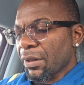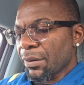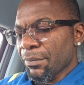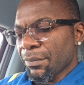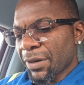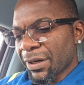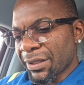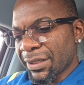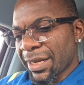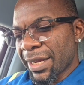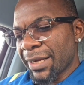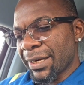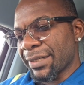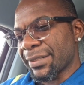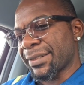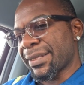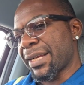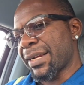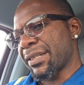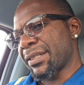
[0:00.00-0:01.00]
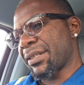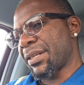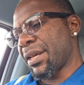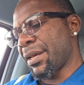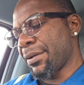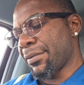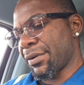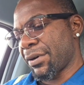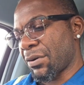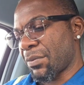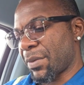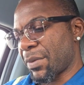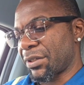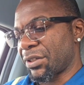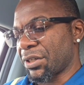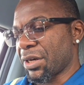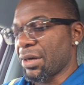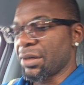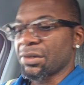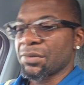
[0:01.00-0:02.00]
But then I started hearing on my
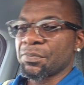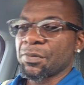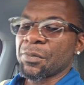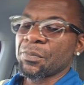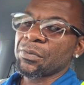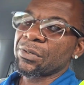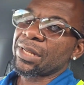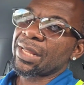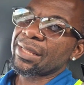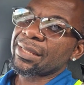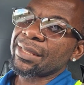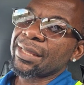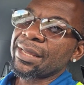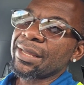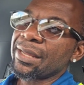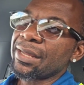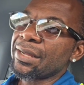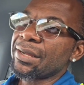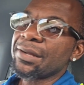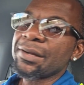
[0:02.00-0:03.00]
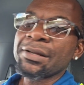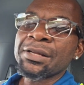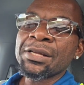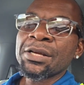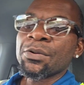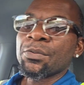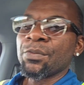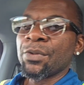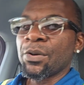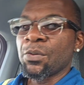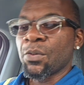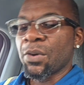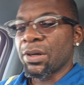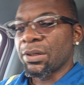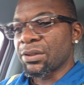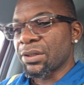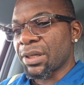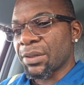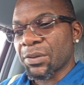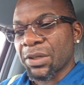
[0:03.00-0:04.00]
channel, people like, yeah, we
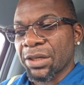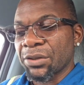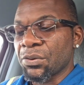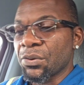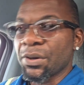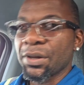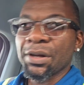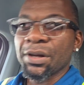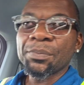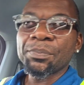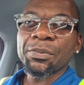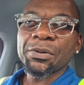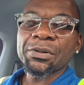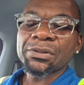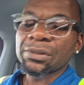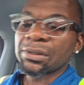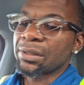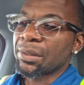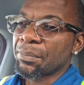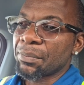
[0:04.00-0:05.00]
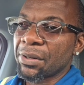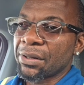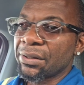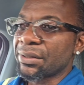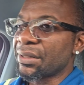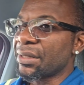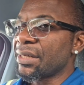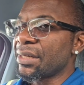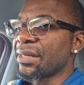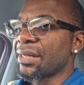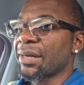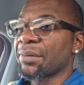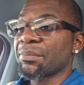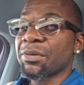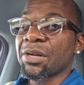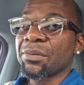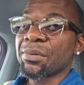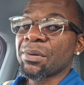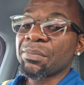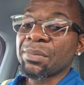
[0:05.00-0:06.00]
wonder, can you help us on the monthly and
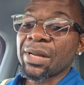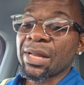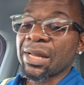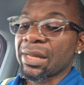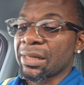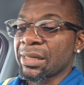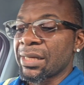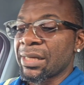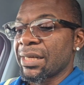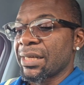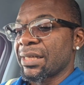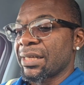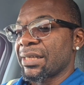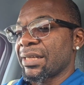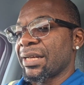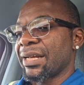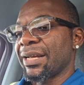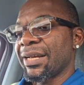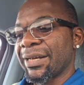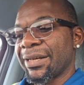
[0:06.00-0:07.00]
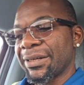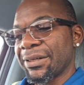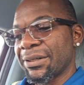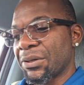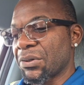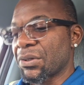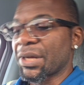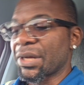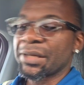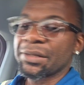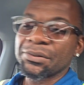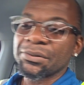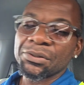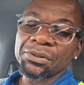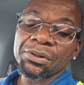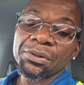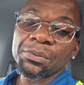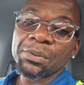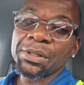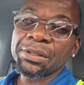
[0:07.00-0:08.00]
blah, blah, blah. Okay, you
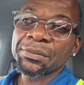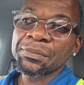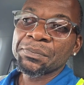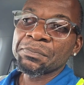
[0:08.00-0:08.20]
know what?